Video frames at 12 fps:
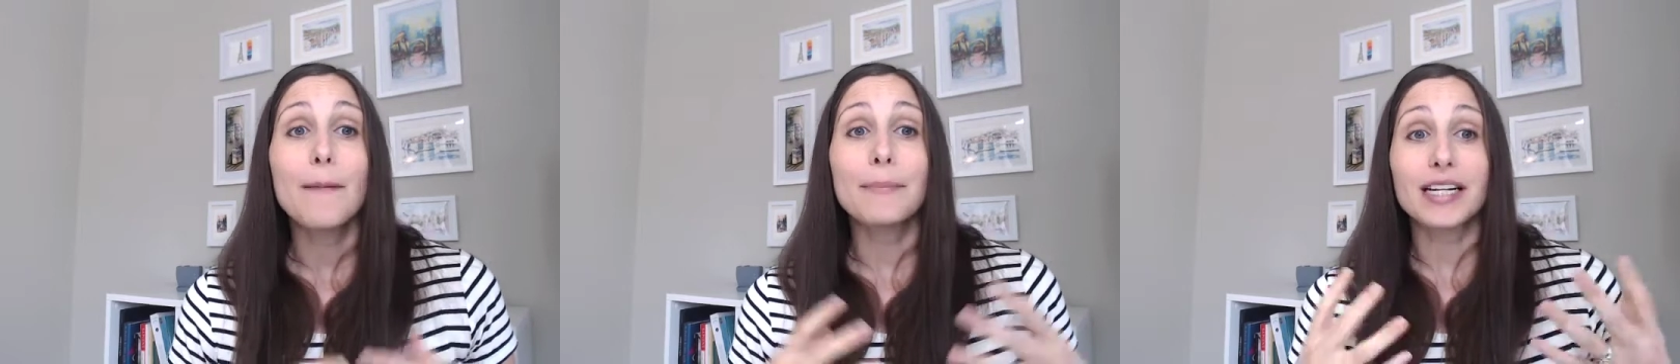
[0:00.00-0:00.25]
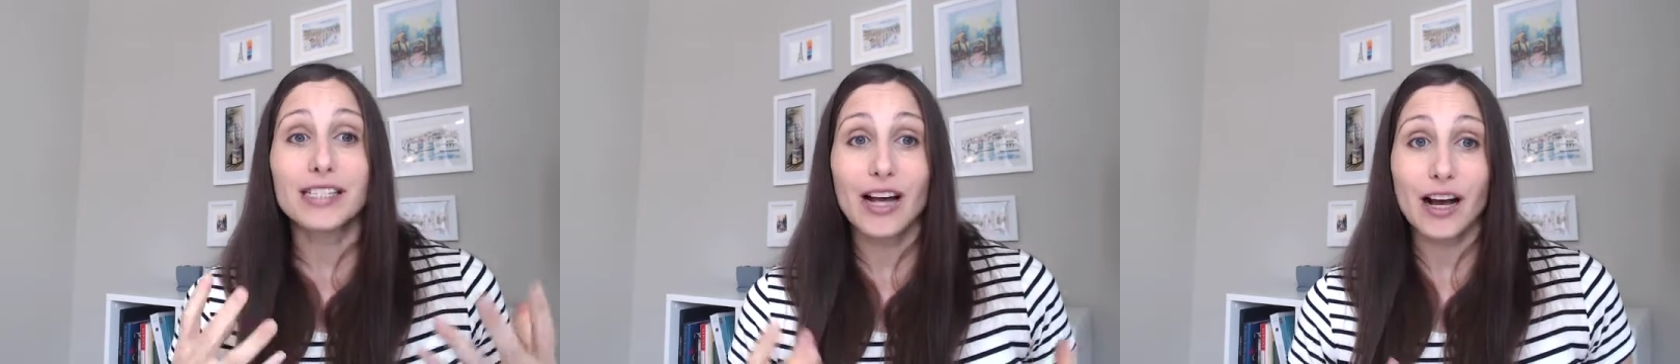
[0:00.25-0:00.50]

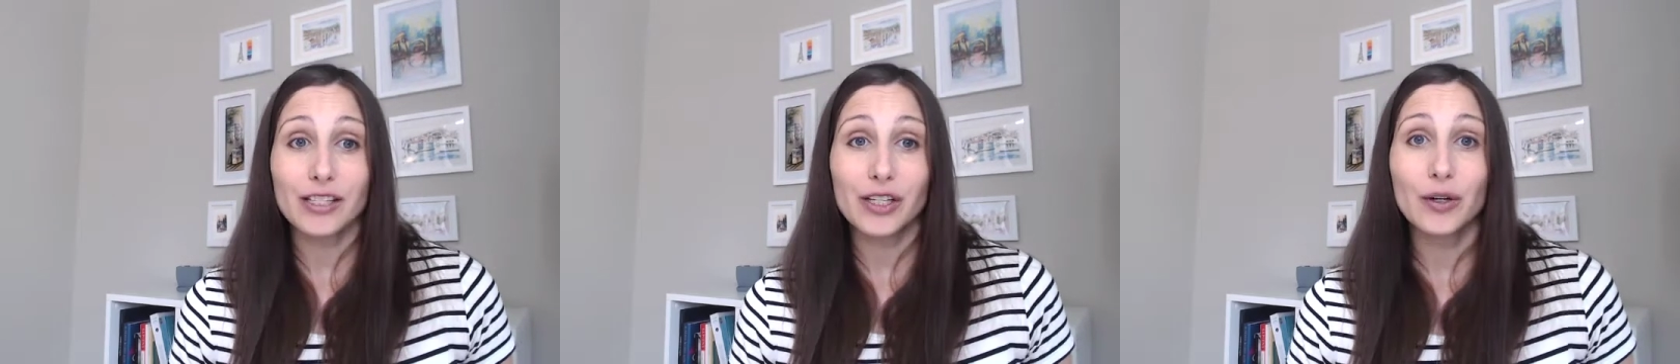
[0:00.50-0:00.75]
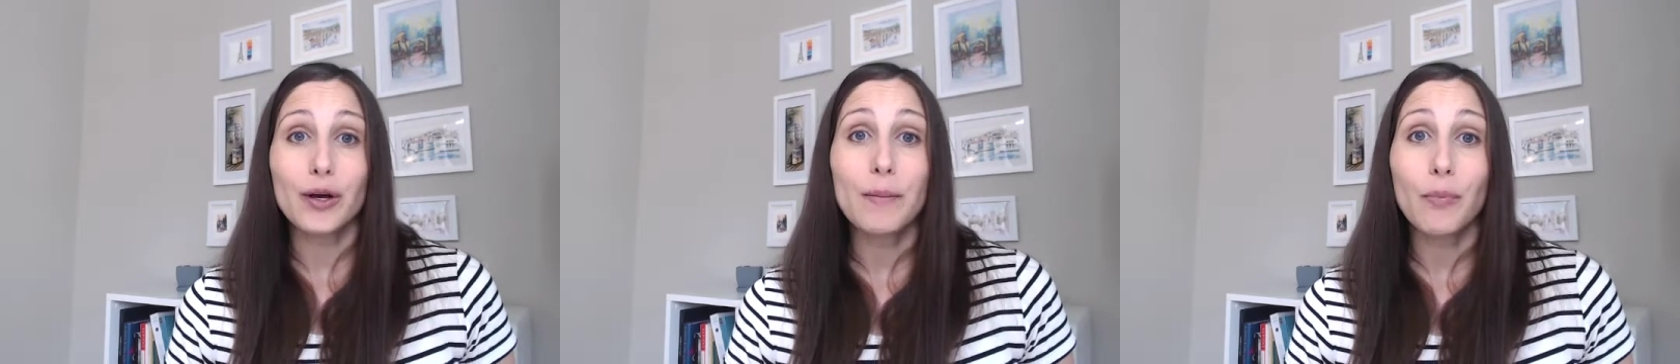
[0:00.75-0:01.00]
but it's
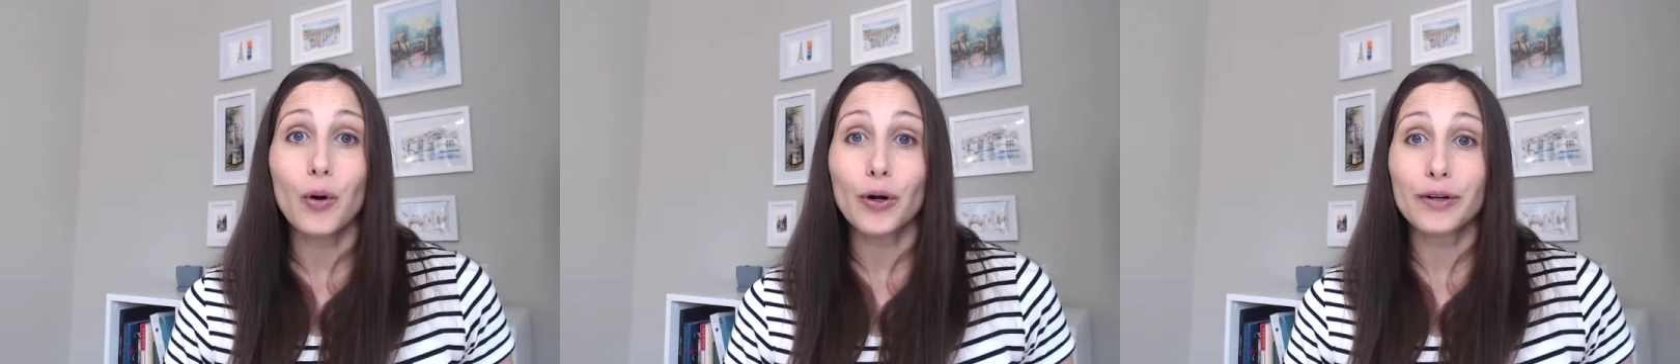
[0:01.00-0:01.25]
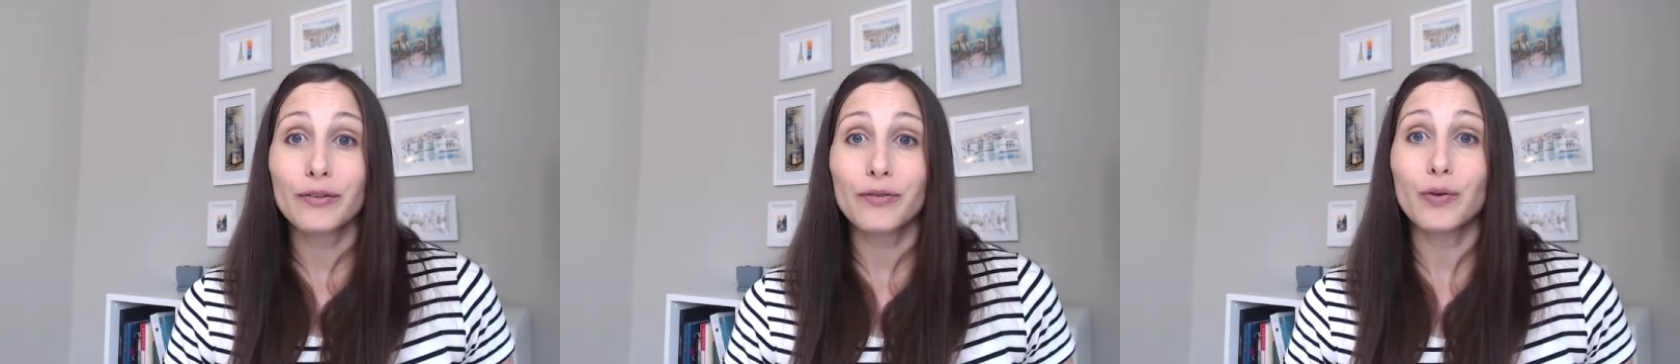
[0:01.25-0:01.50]
also
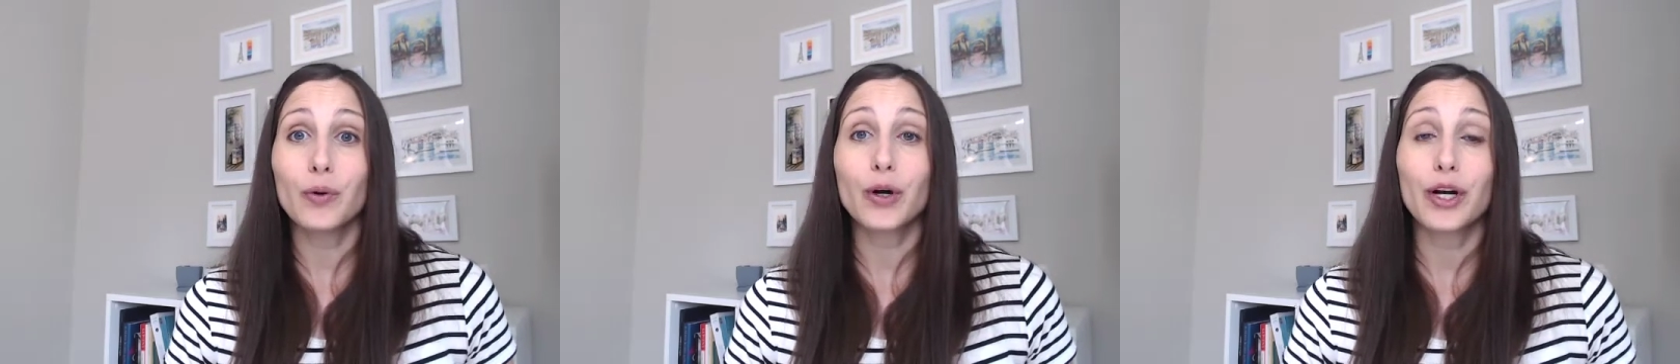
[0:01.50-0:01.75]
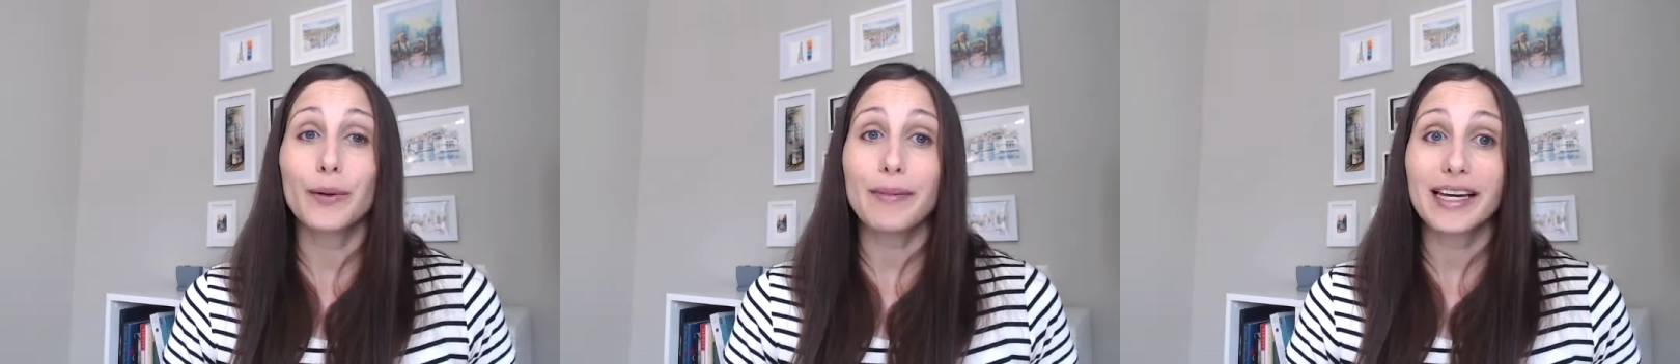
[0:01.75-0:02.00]
important
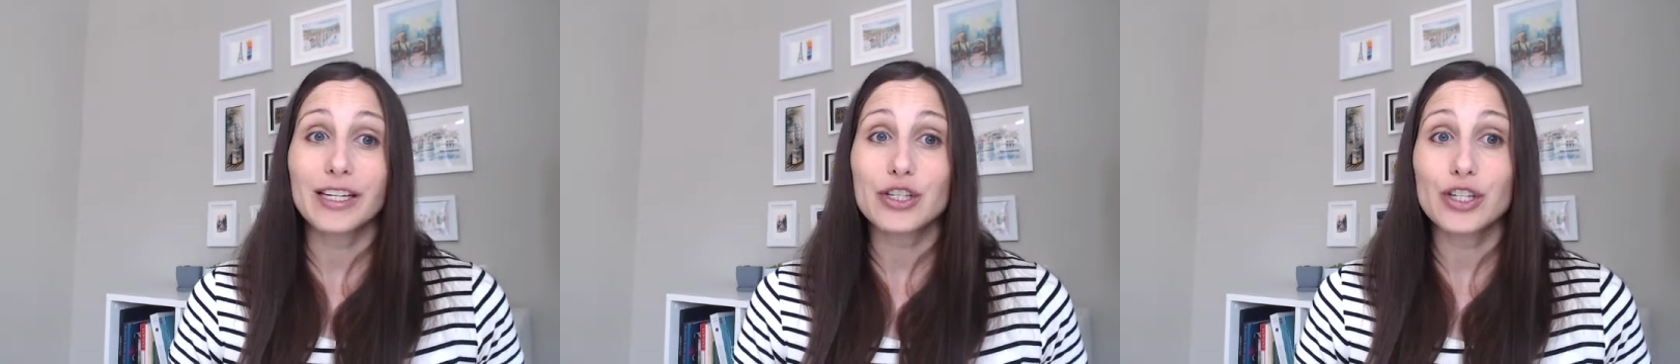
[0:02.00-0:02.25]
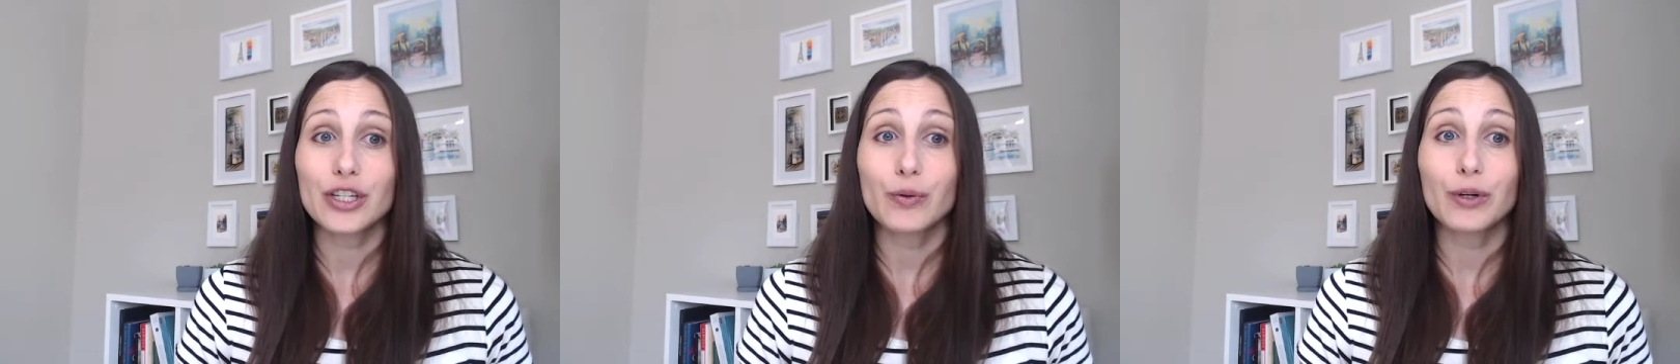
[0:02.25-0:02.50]
for
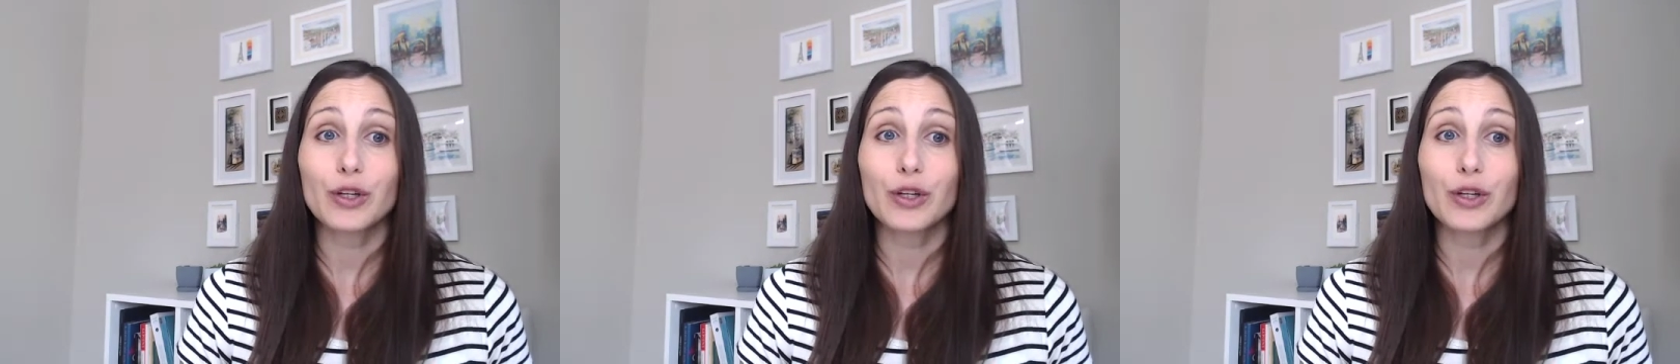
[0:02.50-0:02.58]
managing